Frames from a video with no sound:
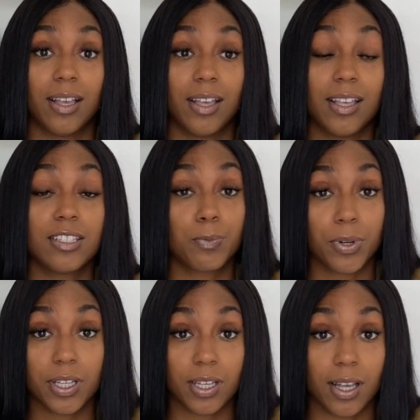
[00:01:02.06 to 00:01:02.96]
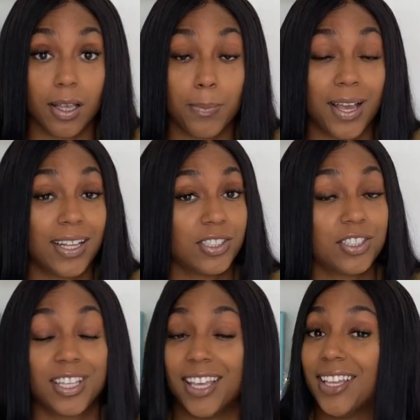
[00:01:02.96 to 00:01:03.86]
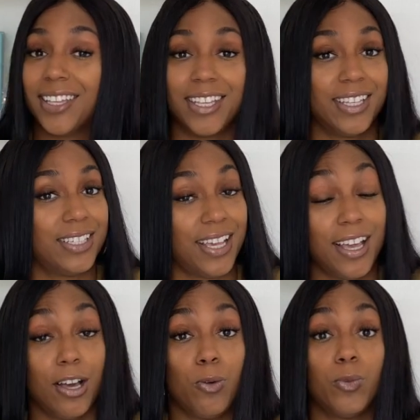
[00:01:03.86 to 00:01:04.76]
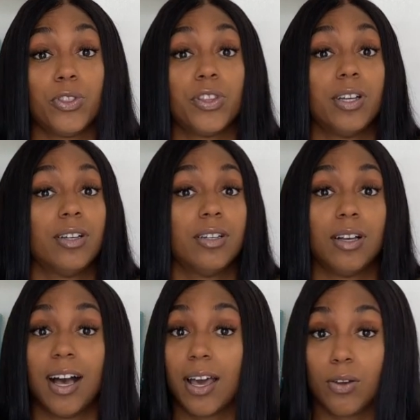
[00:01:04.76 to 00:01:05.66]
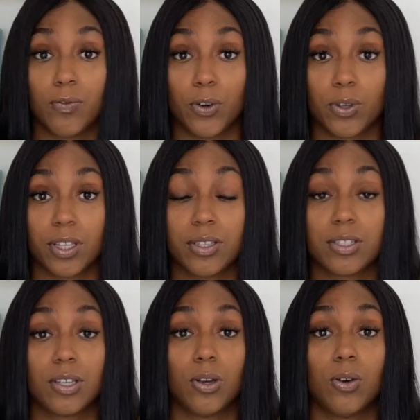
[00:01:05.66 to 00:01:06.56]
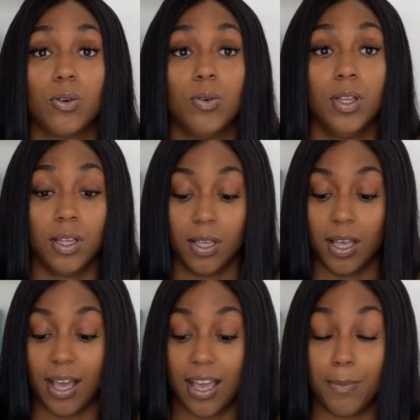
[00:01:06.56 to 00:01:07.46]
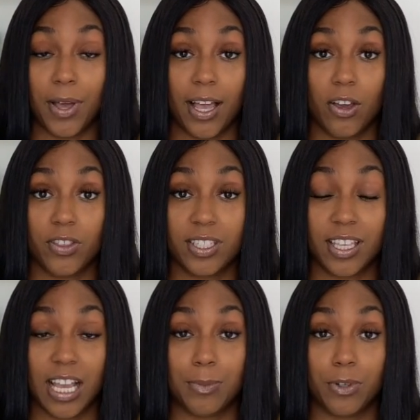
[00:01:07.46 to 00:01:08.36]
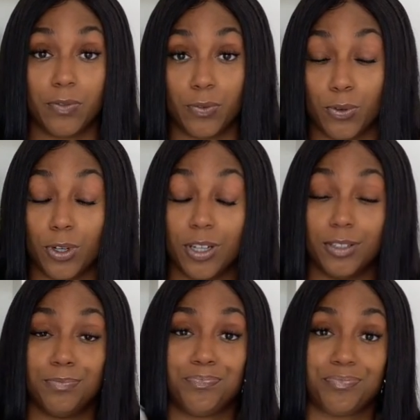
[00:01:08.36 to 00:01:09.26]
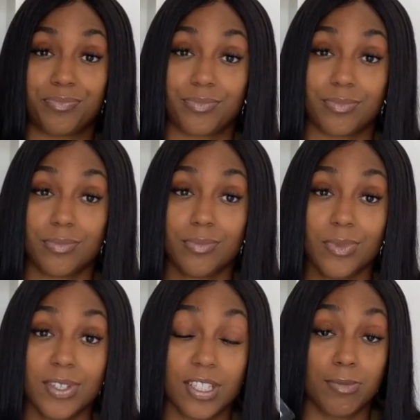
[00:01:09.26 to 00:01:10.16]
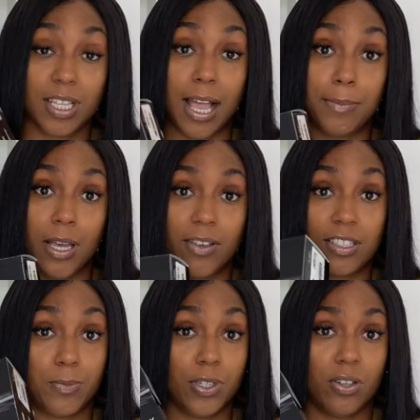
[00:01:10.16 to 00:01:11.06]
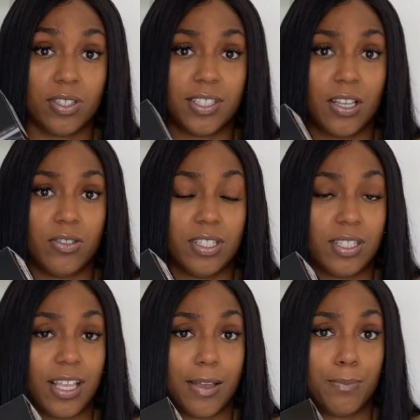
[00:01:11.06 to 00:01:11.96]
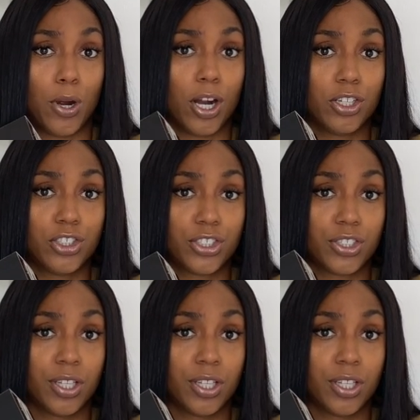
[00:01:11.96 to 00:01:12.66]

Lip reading: is pretty good, but I just can't get down with the autofocus. So I have my eye on this camera for some time now. It's been on sale since like March,